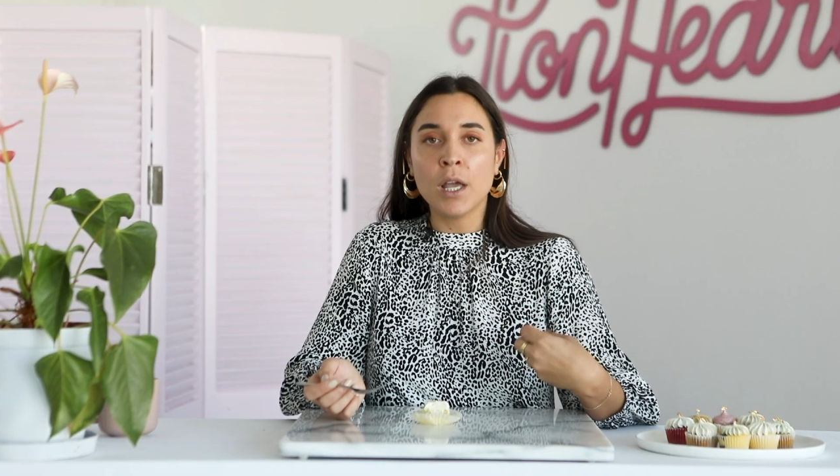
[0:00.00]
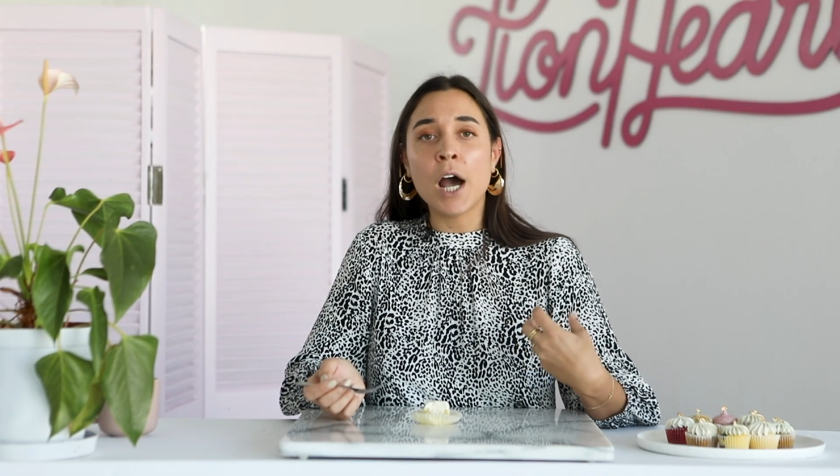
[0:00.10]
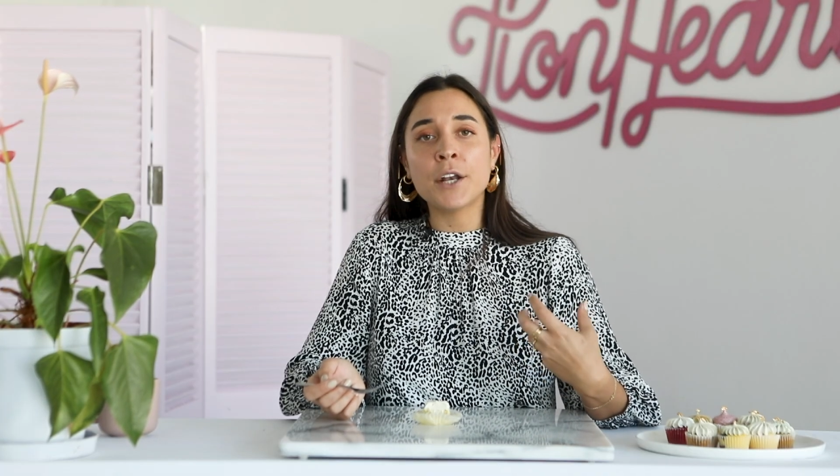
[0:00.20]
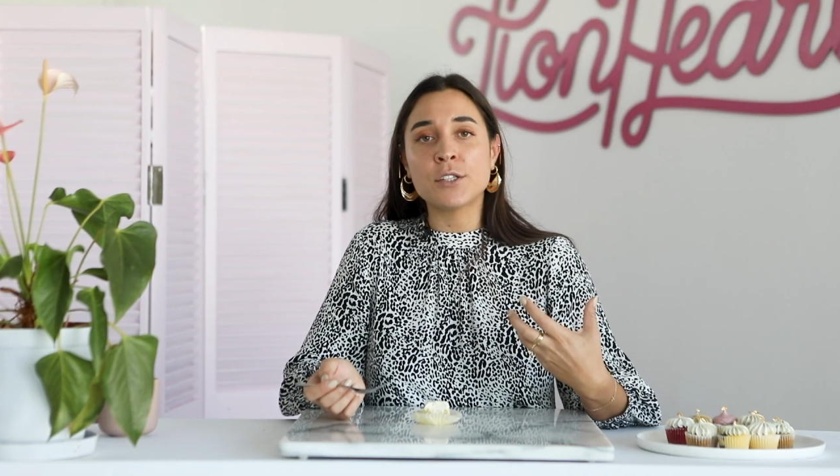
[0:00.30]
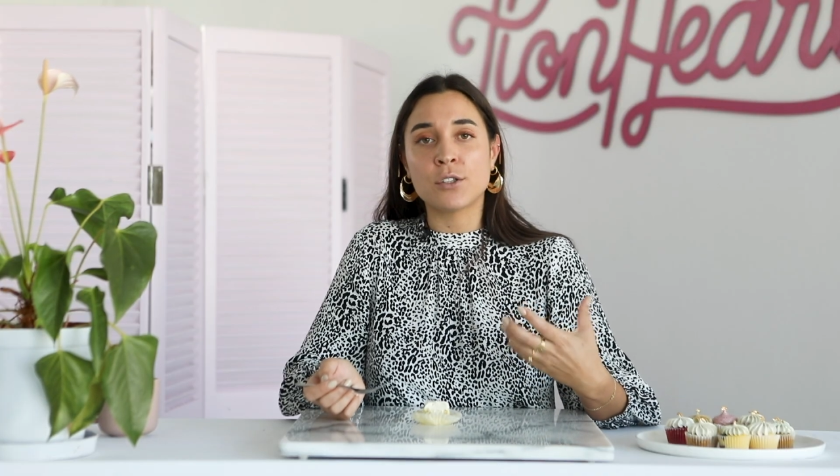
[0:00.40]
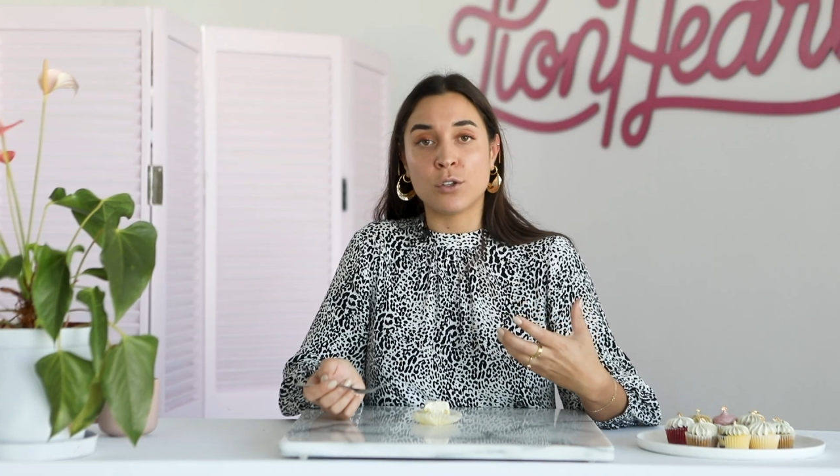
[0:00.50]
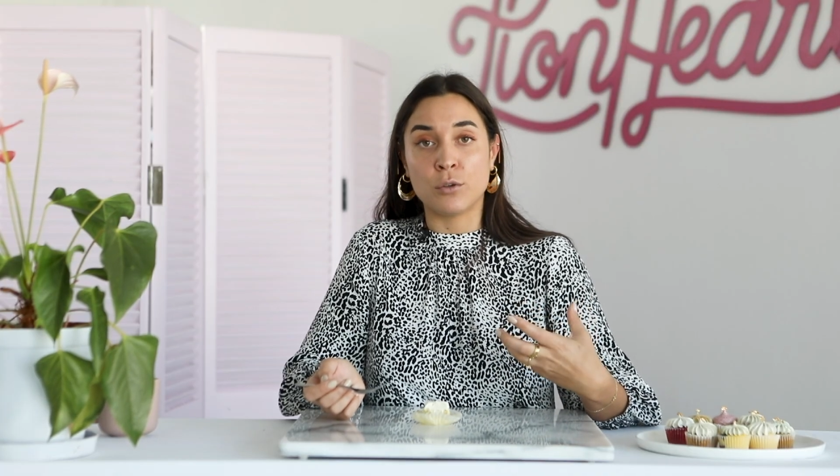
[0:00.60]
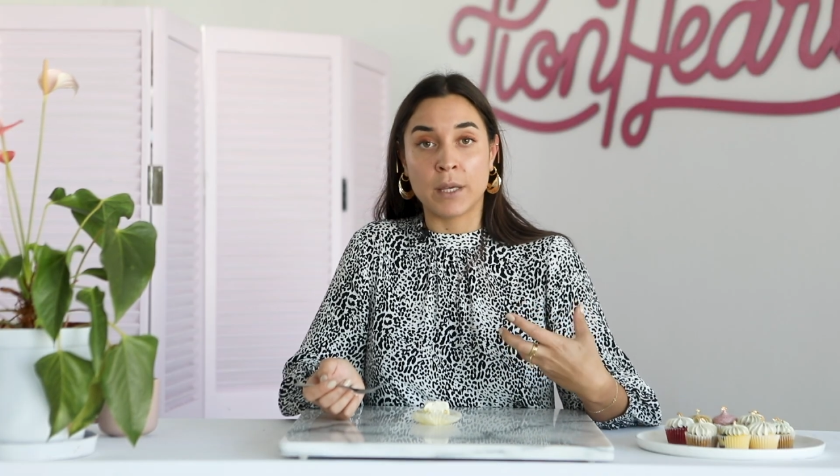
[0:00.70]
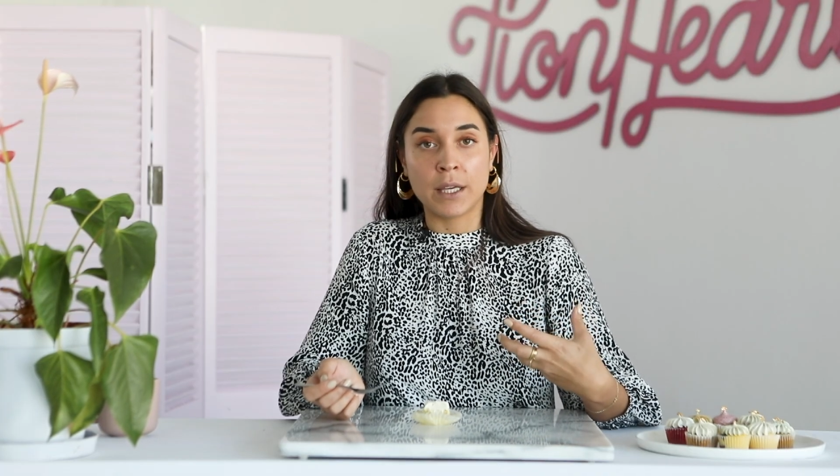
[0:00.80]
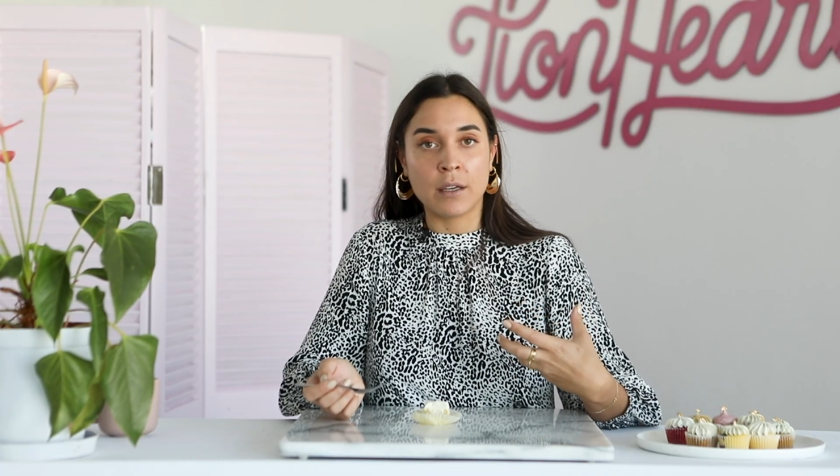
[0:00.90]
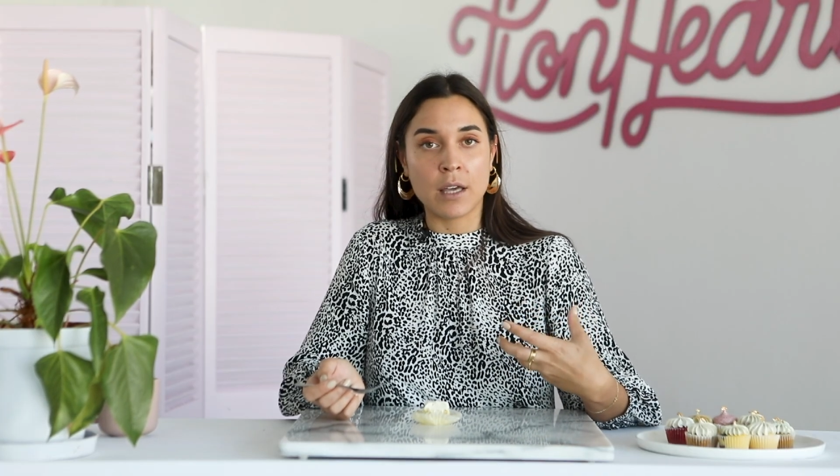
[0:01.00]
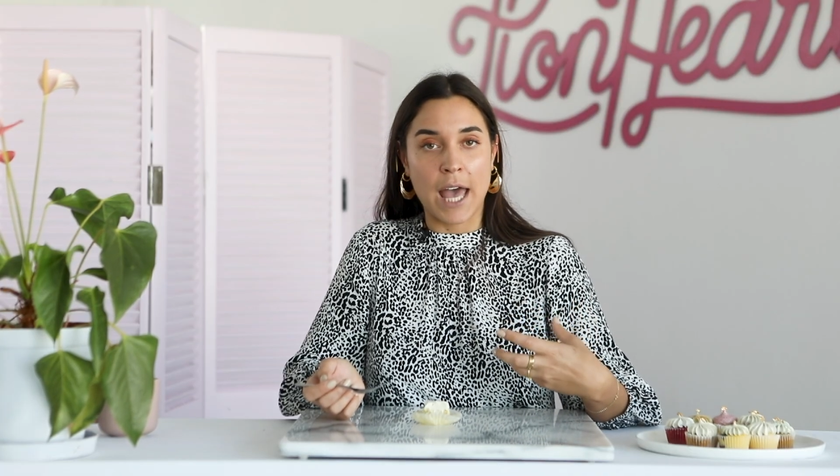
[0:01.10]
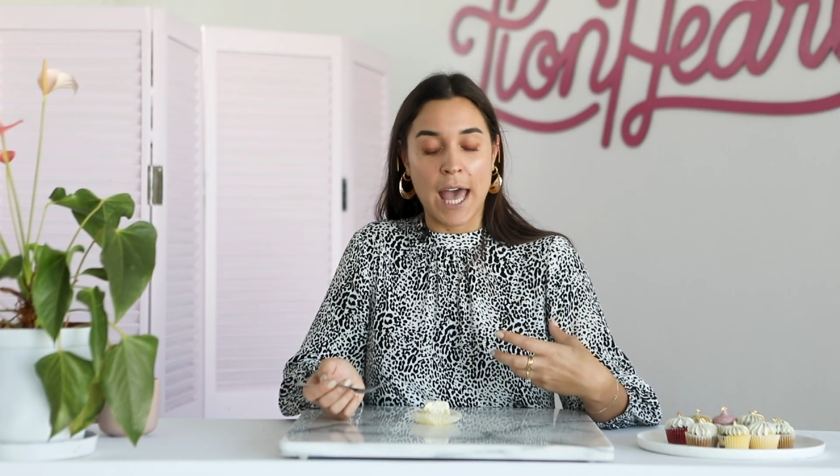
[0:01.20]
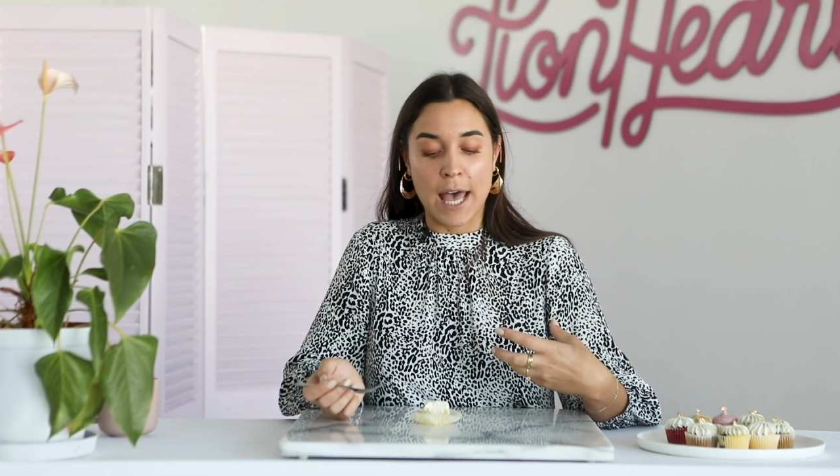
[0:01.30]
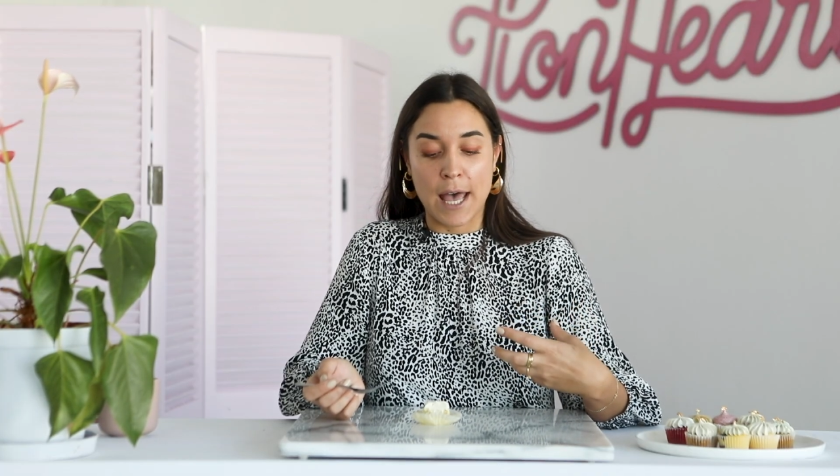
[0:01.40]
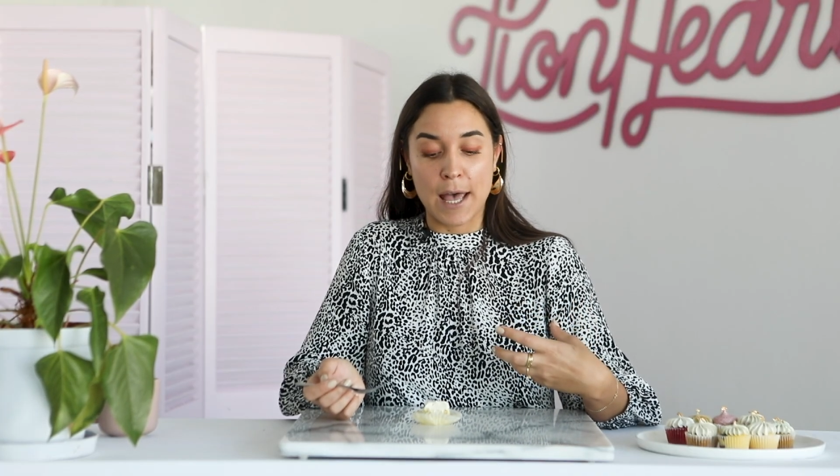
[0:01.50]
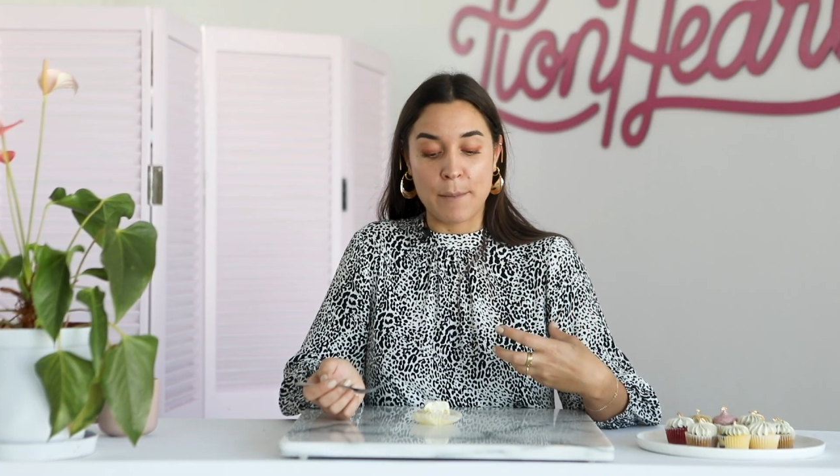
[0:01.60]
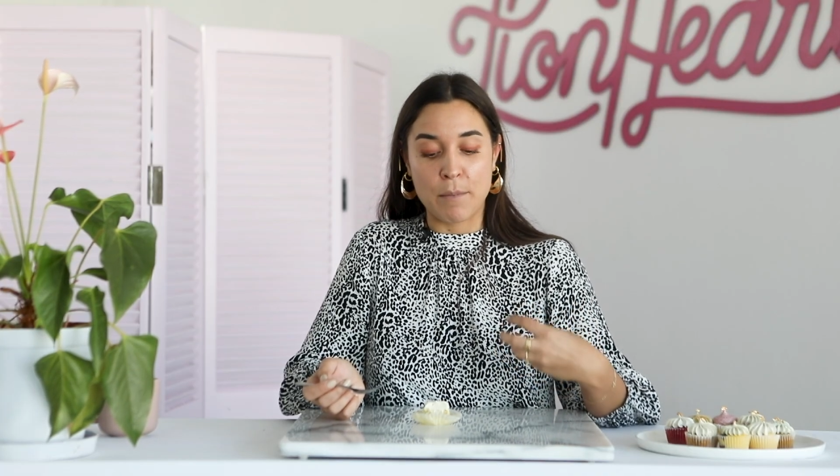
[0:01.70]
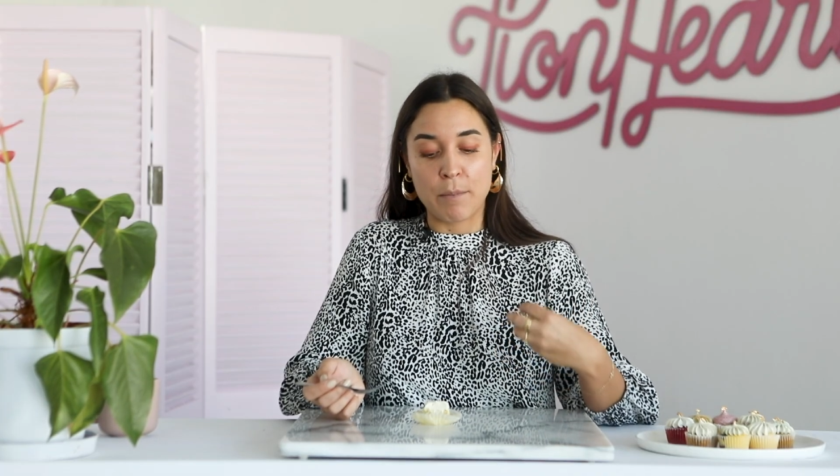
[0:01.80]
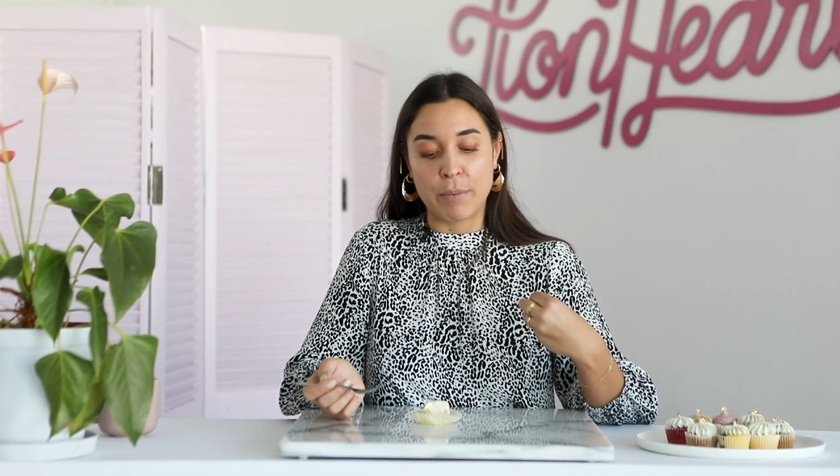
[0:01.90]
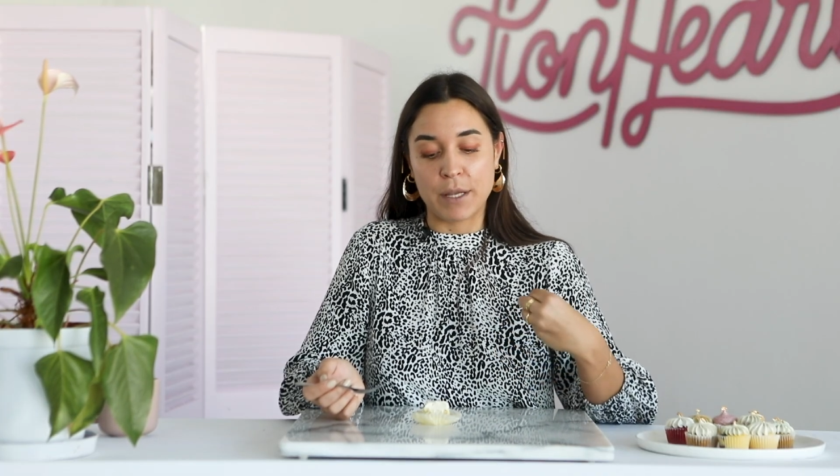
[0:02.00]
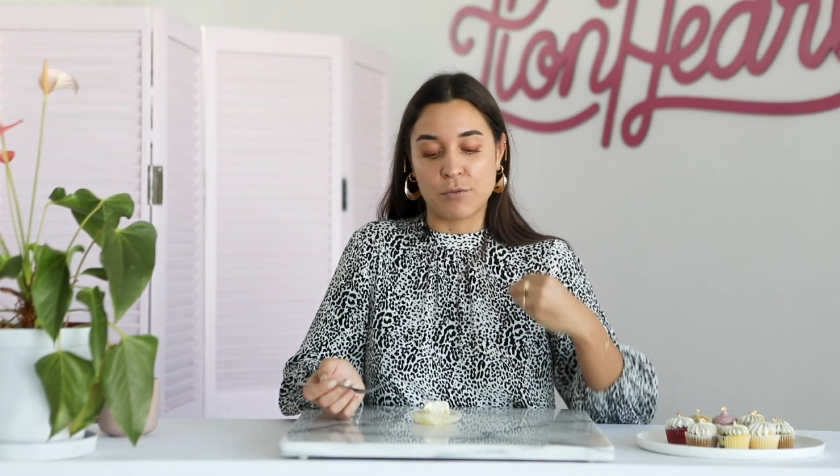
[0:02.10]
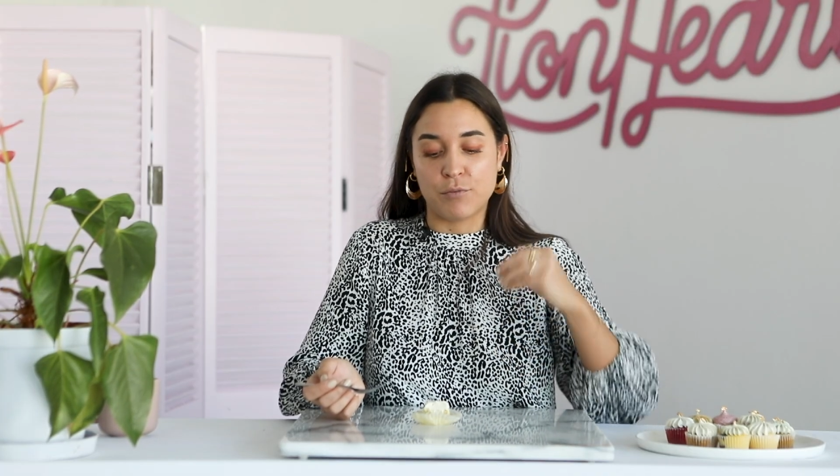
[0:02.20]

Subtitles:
unassuming, but